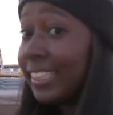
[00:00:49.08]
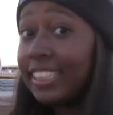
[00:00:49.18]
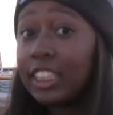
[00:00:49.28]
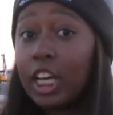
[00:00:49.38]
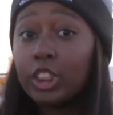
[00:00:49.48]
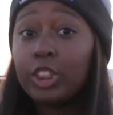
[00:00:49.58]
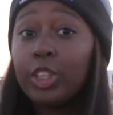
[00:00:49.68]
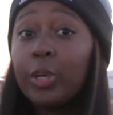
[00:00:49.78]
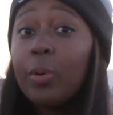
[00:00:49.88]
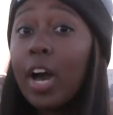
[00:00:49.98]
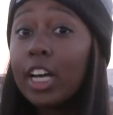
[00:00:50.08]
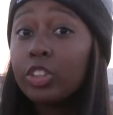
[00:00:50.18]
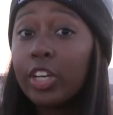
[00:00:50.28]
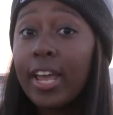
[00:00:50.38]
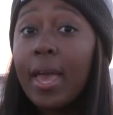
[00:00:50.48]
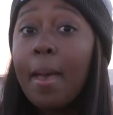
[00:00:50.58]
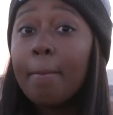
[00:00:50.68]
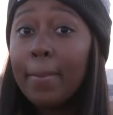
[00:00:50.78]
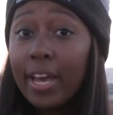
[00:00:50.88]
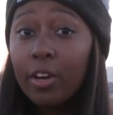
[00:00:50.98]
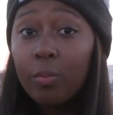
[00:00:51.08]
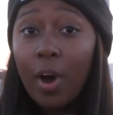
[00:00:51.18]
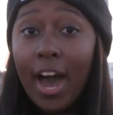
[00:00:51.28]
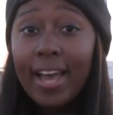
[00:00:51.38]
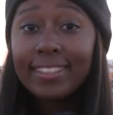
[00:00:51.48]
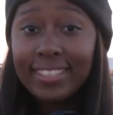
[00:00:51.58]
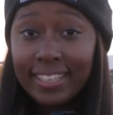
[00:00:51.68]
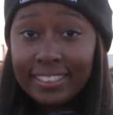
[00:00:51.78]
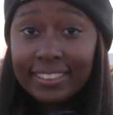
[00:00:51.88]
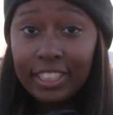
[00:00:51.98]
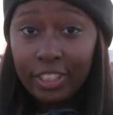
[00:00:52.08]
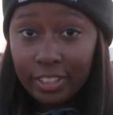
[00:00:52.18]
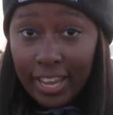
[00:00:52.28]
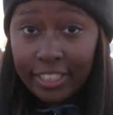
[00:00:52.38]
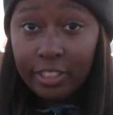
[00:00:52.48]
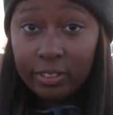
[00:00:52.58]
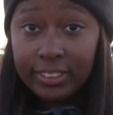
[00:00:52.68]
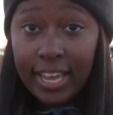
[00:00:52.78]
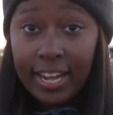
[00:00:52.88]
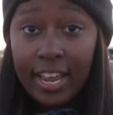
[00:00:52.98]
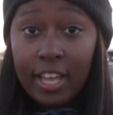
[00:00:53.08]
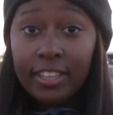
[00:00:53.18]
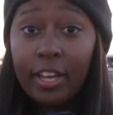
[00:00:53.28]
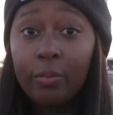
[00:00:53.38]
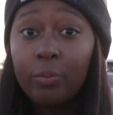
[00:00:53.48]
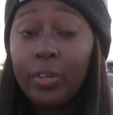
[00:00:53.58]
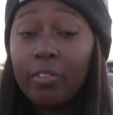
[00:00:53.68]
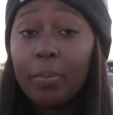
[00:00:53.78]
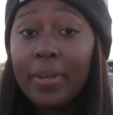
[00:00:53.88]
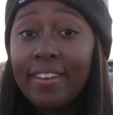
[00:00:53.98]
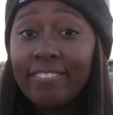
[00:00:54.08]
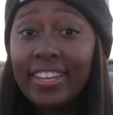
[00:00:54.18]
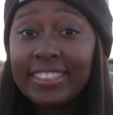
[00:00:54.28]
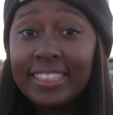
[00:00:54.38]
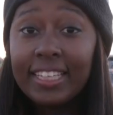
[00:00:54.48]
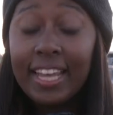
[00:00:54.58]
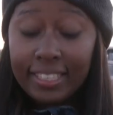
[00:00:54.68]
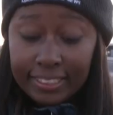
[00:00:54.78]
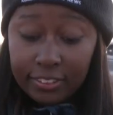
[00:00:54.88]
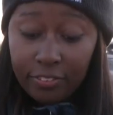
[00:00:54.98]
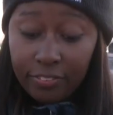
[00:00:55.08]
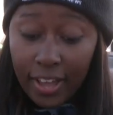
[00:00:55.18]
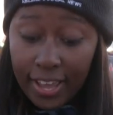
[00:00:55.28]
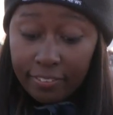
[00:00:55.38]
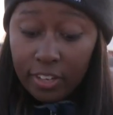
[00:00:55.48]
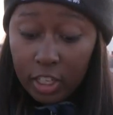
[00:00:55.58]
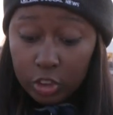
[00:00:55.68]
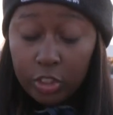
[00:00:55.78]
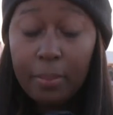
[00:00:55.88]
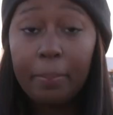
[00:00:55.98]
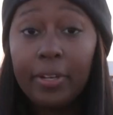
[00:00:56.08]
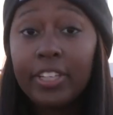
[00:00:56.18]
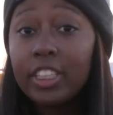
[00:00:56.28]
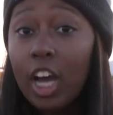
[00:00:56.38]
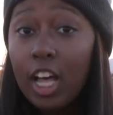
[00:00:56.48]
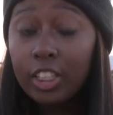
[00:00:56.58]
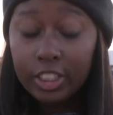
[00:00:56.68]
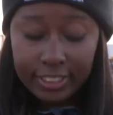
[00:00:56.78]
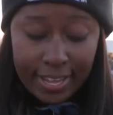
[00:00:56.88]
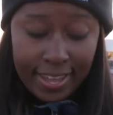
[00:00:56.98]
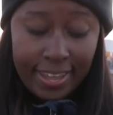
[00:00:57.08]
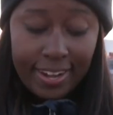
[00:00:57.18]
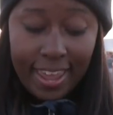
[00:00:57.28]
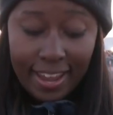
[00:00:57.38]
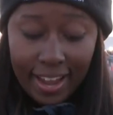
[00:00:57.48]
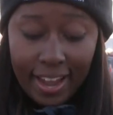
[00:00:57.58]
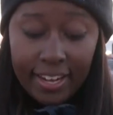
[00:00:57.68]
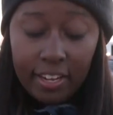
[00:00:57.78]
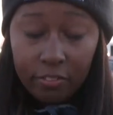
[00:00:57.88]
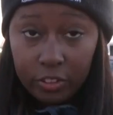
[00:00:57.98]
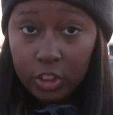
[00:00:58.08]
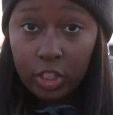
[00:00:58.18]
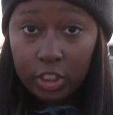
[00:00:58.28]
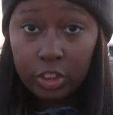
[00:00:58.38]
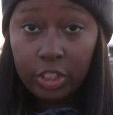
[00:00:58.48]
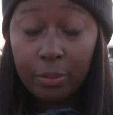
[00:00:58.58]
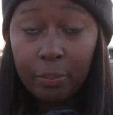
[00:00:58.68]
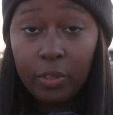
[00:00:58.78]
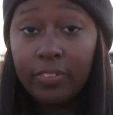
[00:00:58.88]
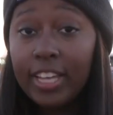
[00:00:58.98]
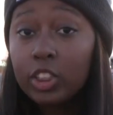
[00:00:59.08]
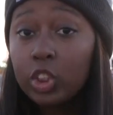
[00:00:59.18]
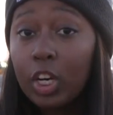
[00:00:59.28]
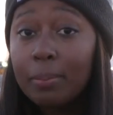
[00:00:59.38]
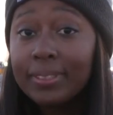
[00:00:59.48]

is a 200 megawatt data center, like you said, that we will be investing at least $500 billion in AI infrastructure, a move that Trump